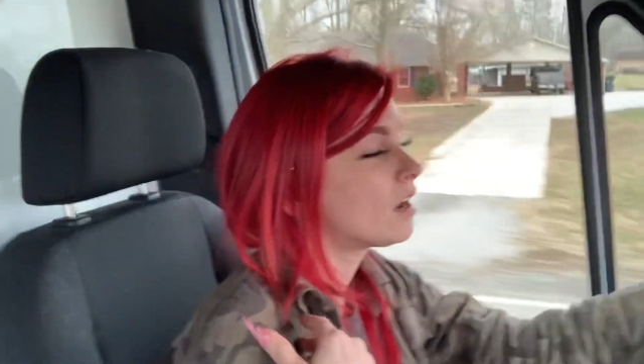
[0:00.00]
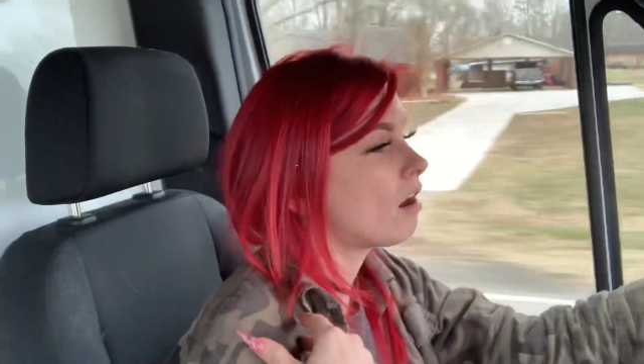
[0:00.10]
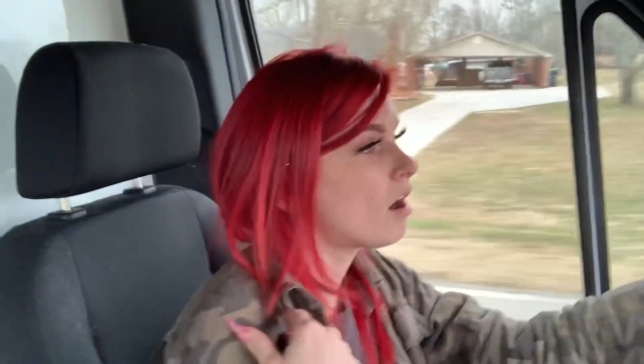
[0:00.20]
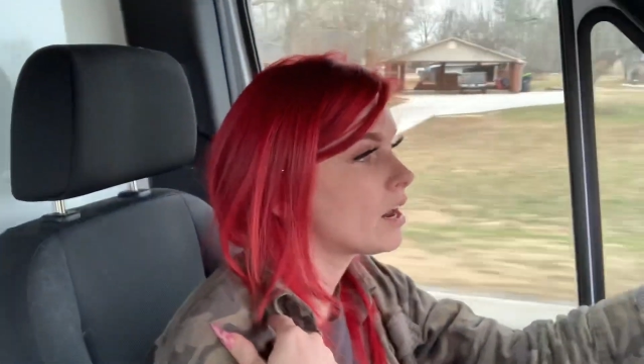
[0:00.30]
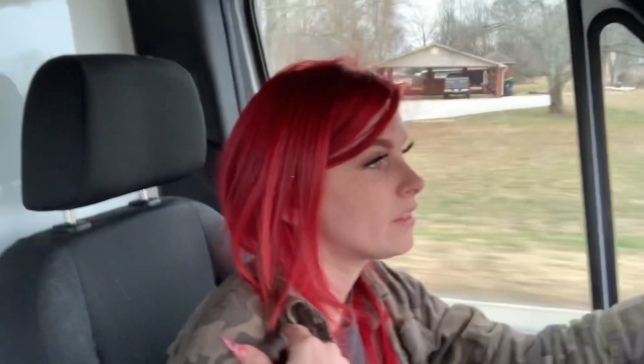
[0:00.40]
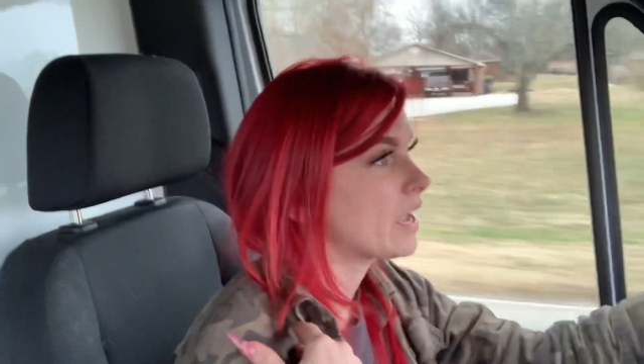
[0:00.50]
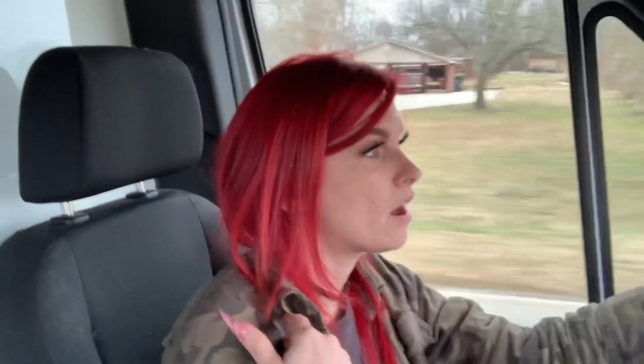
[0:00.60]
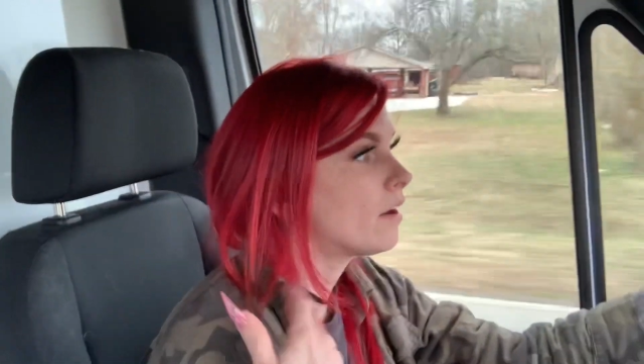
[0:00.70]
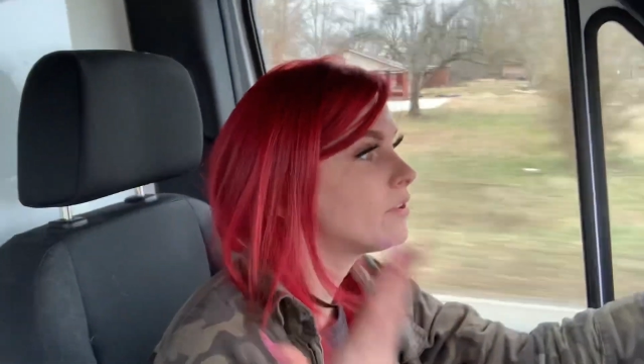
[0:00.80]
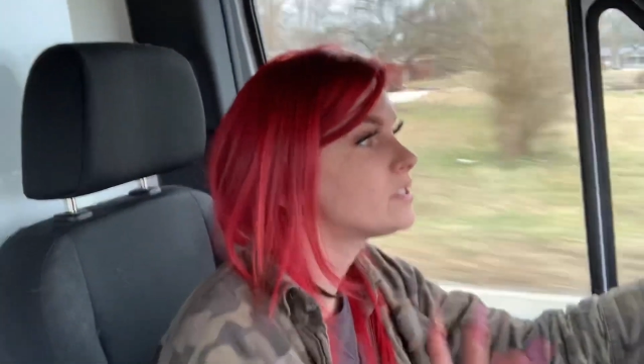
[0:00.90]
are like
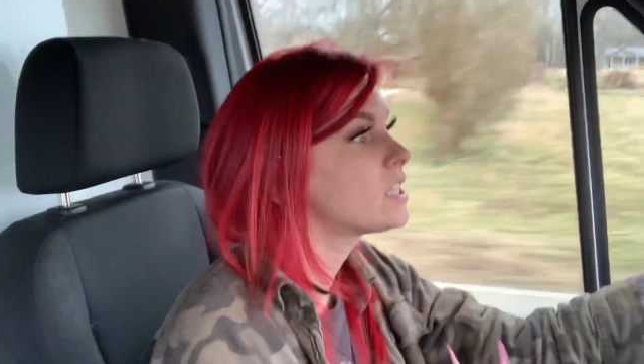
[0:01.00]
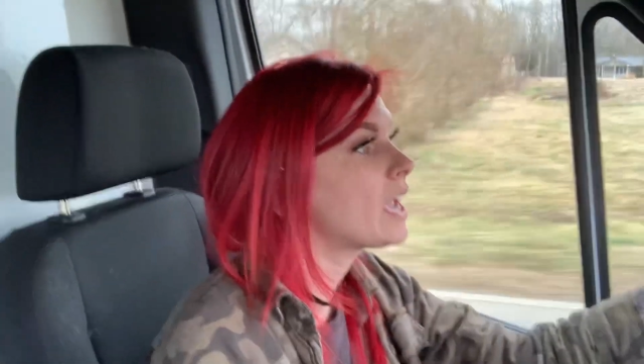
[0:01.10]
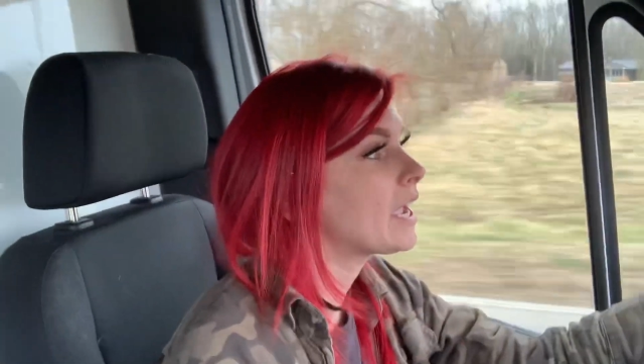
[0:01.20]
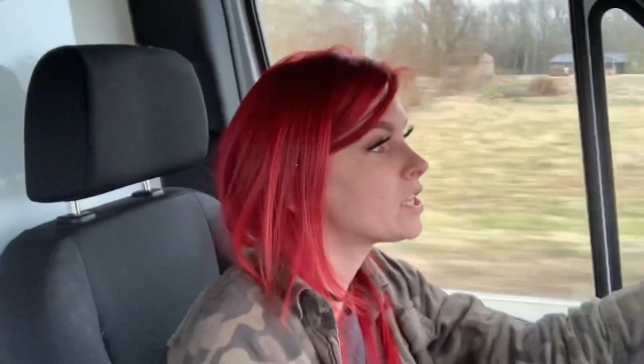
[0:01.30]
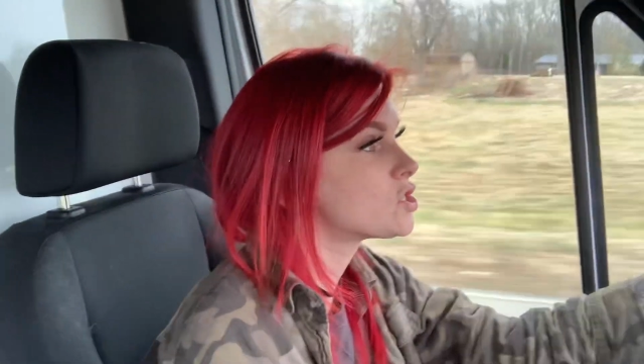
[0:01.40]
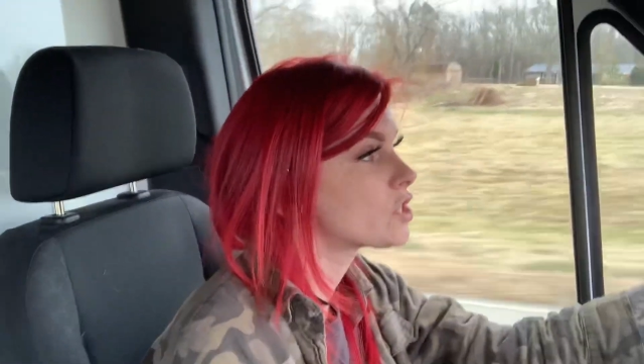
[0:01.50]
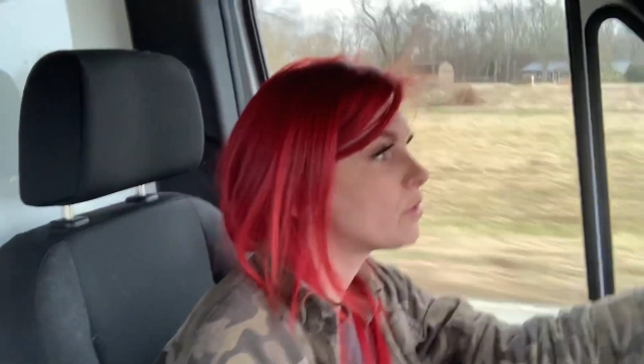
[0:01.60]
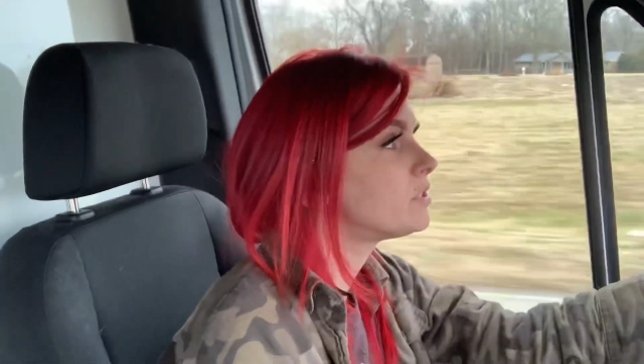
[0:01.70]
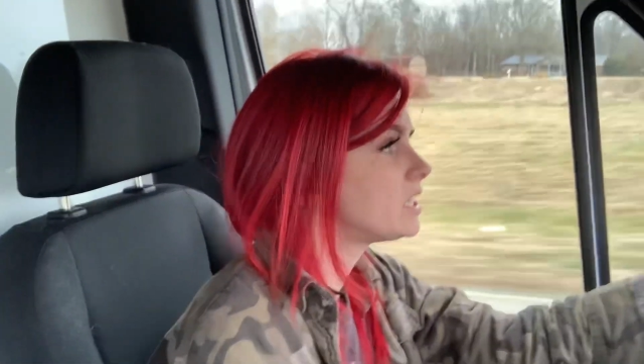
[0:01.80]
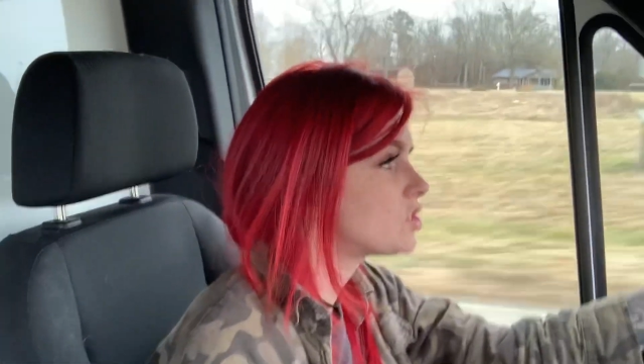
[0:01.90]
obviously I can show
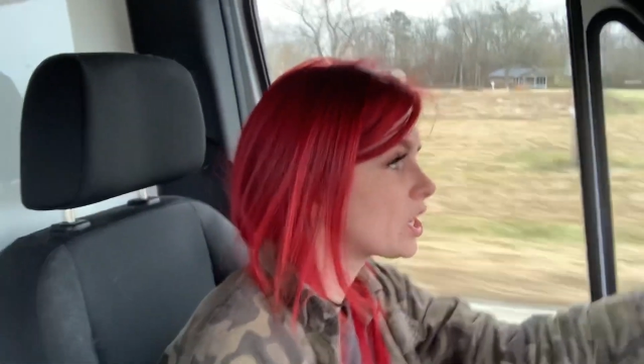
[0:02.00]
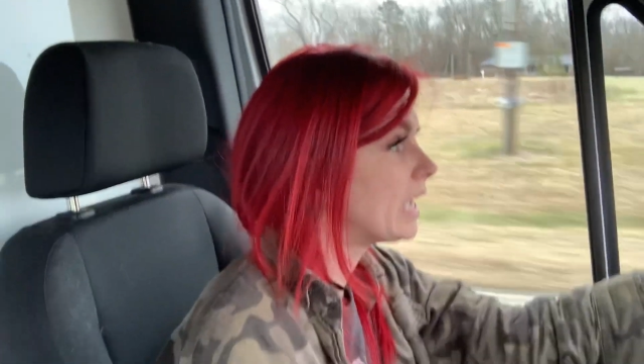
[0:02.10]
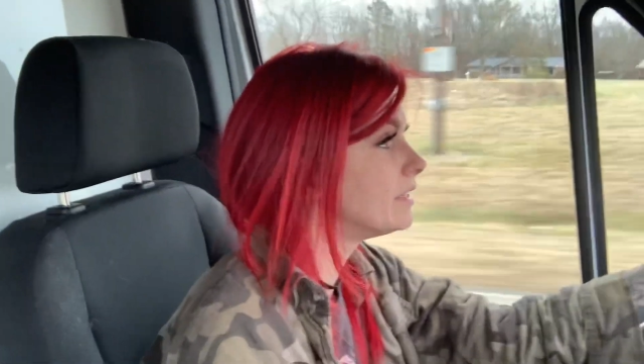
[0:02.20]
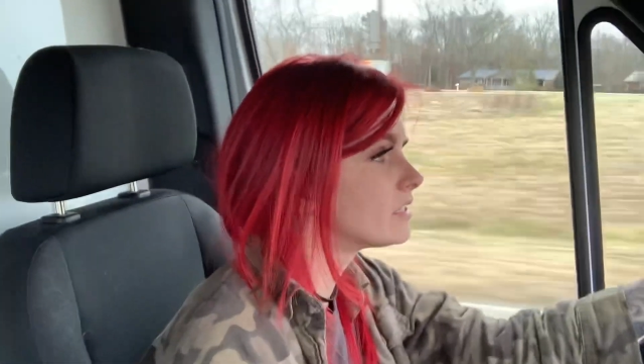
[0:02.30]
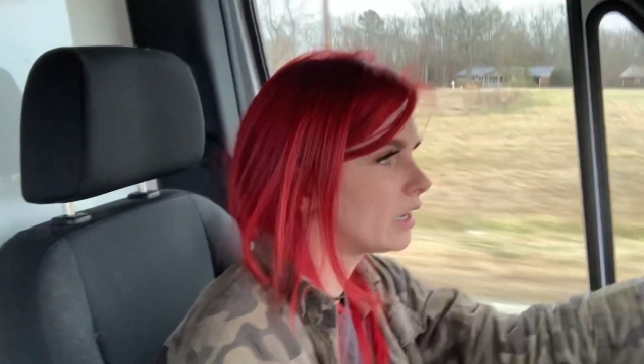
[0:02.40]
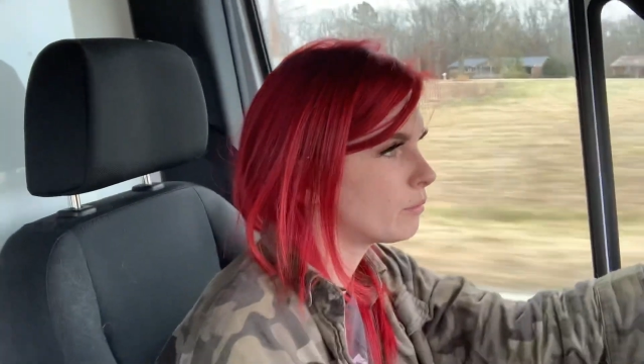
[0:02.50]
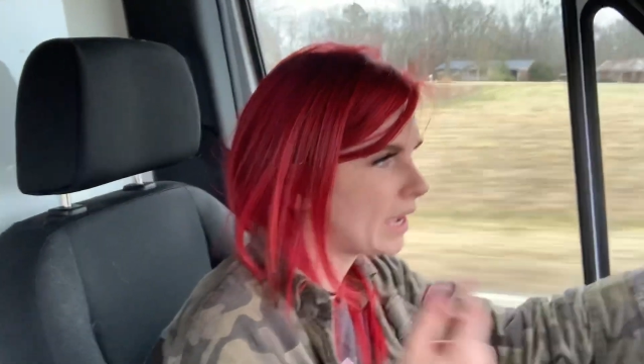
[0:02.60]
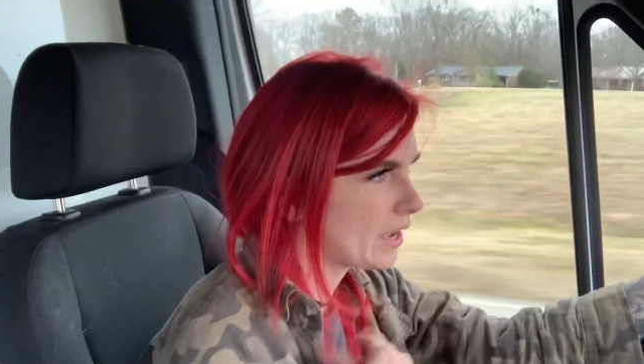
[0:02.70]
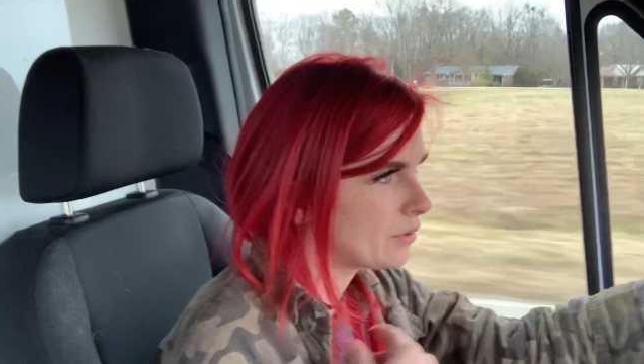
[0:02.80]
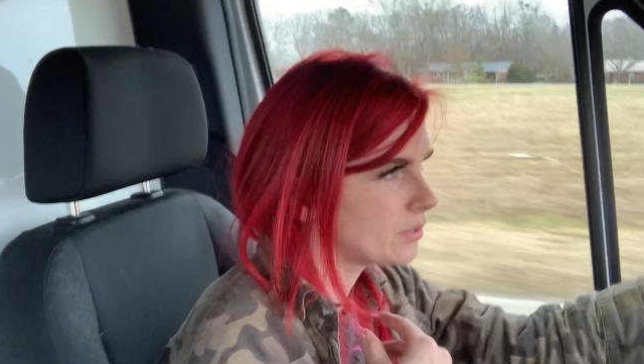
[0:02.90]
desheds on
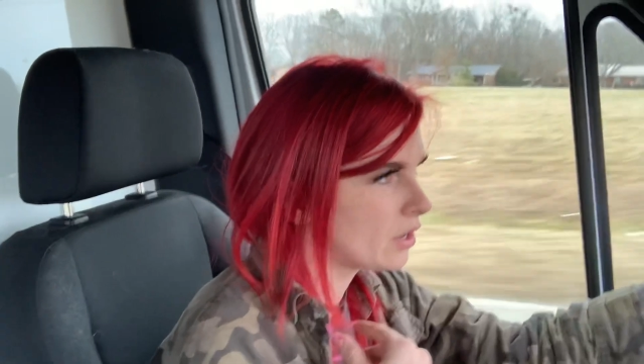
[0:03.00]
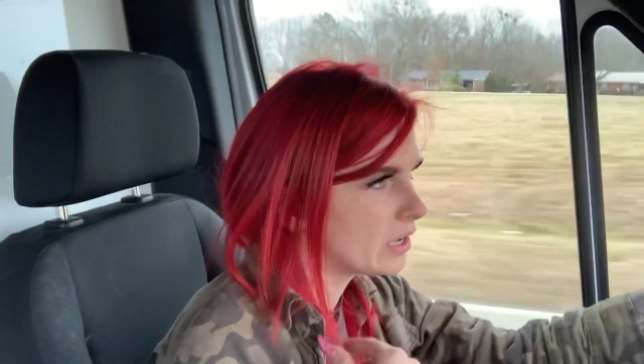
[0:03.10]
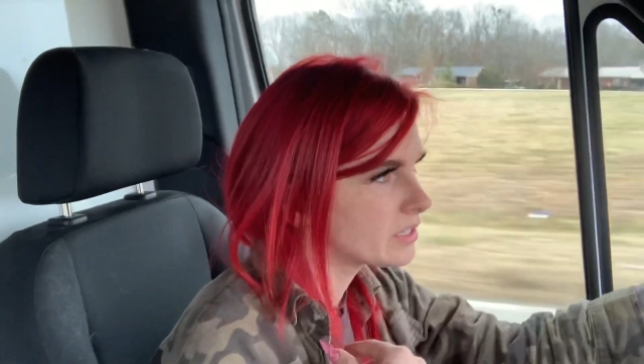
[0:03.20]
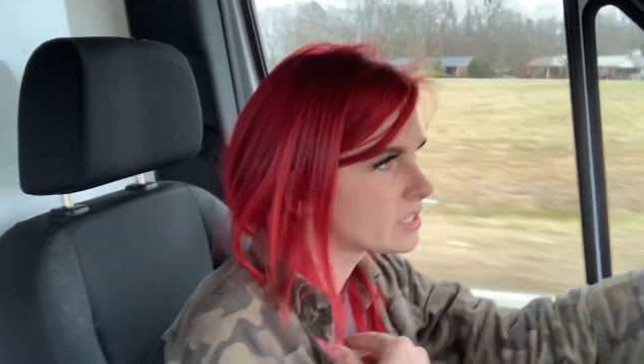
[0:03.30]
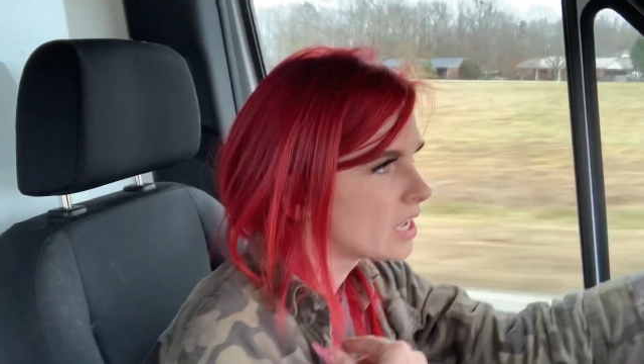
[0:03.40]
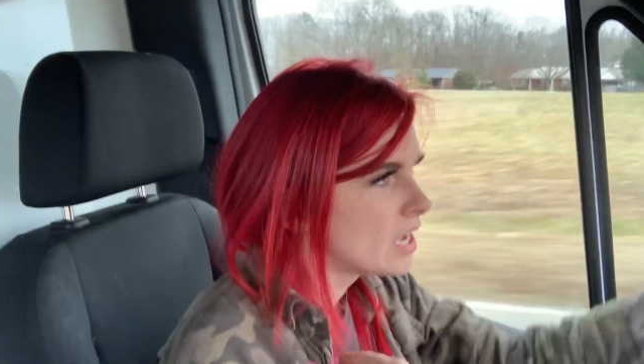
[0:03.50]
my own dogs,